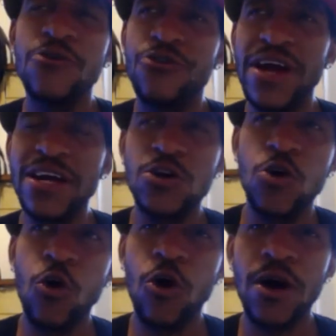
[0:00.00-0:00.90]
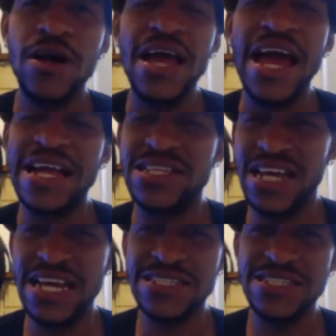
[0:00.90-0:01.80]
Frank Gore had
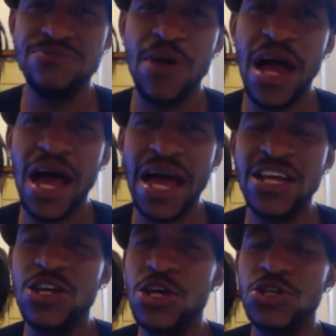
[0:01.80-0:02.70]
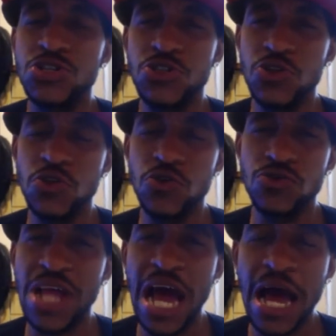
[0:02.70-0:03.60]
changed his mind to
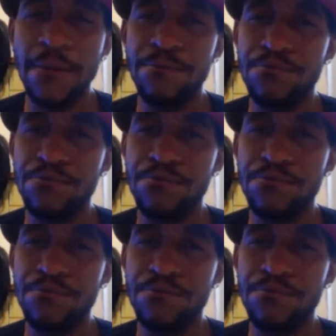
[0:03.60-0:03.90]
not